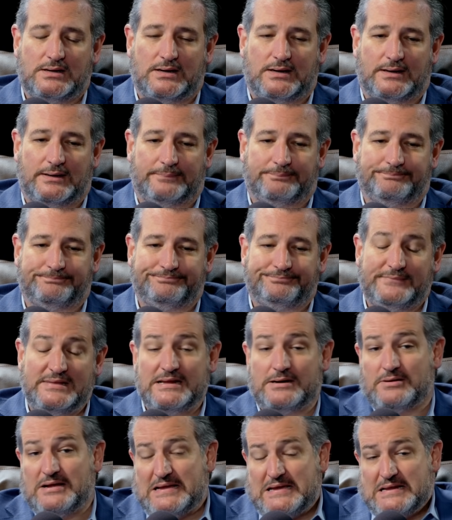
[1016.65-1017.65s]
I
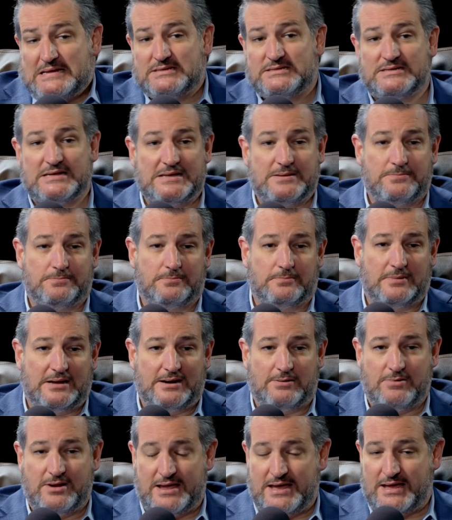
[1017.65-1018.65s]
got to say
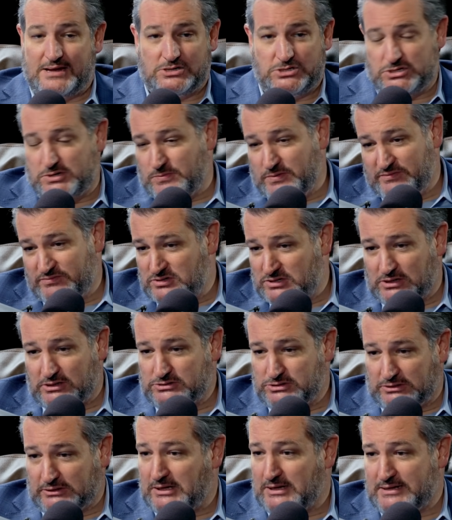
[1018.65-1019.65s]
my reaction, and we've
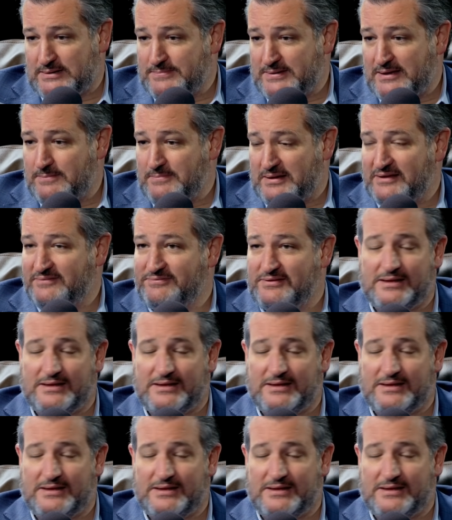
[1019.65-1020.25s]
talked a lot about my